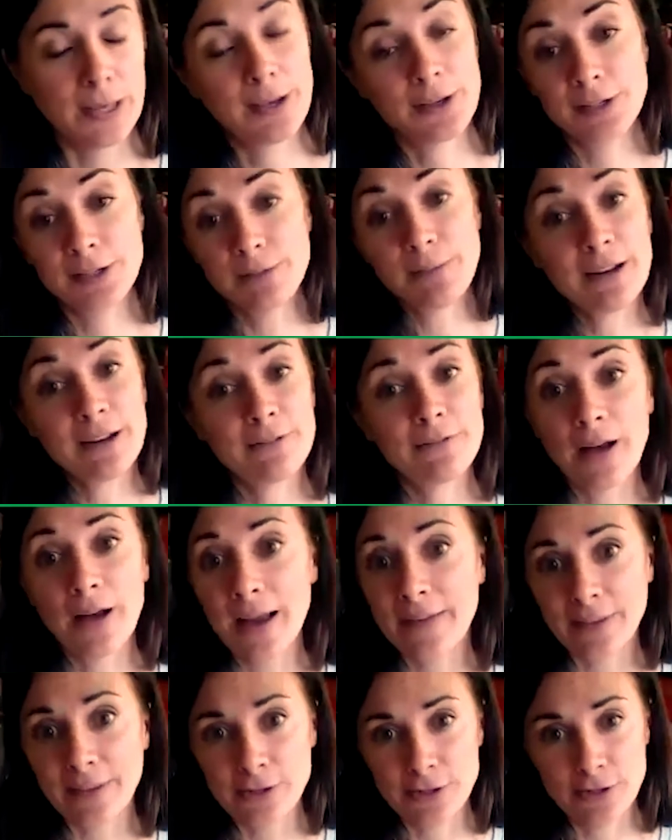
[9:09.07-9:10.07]
Because you might
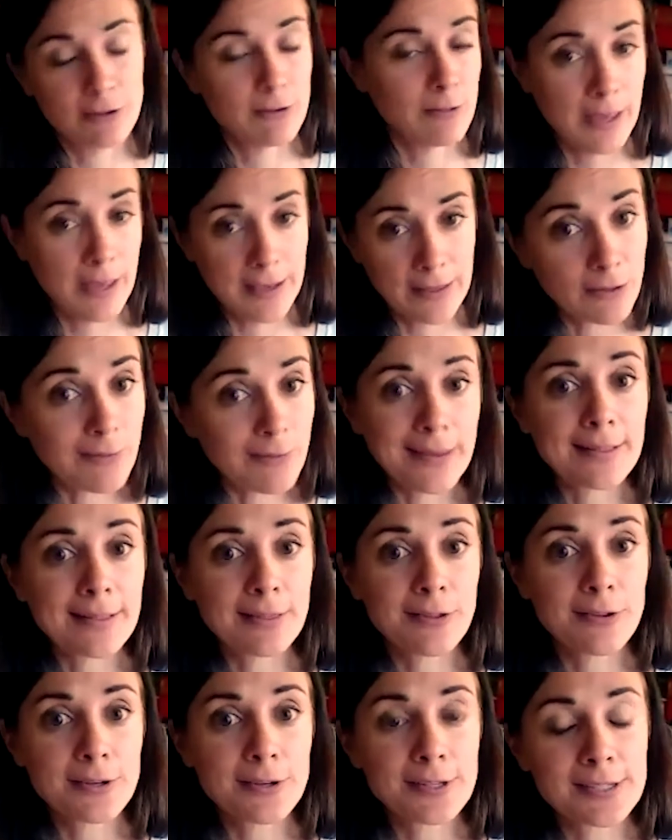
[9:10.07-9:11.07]
find that you don't like the way it
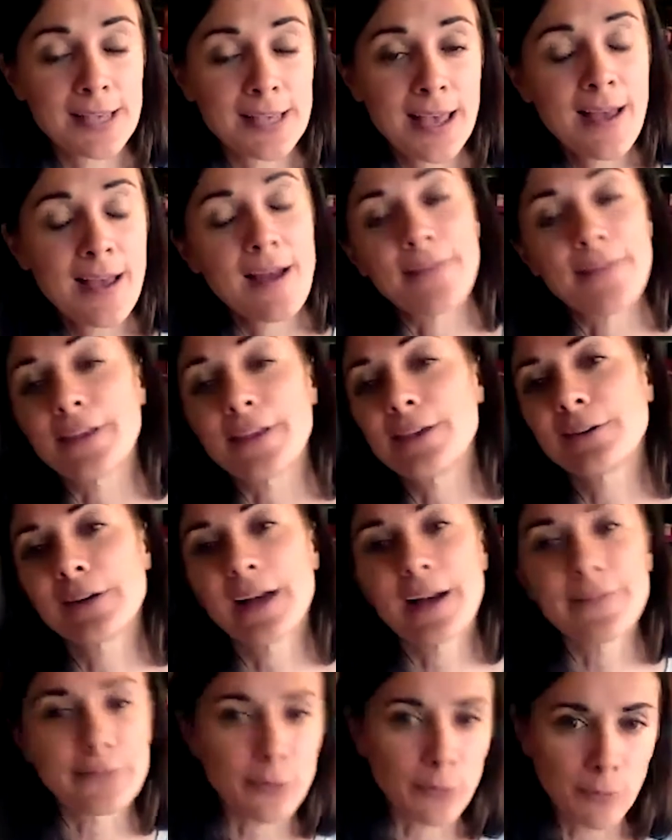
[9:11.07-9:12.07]
looks, and then you don't
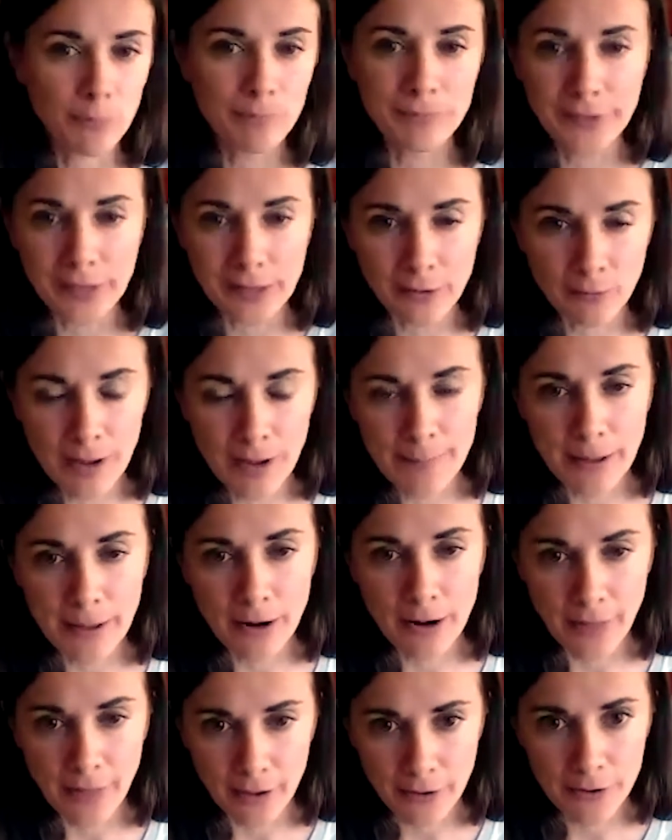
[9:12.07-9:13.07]
have to, wipe out
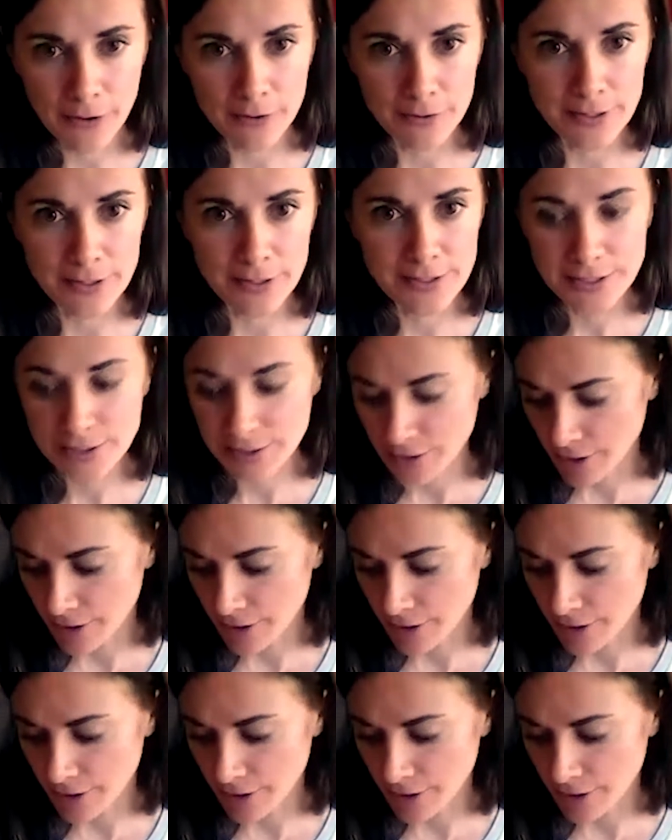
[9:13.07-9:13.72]
all that code and start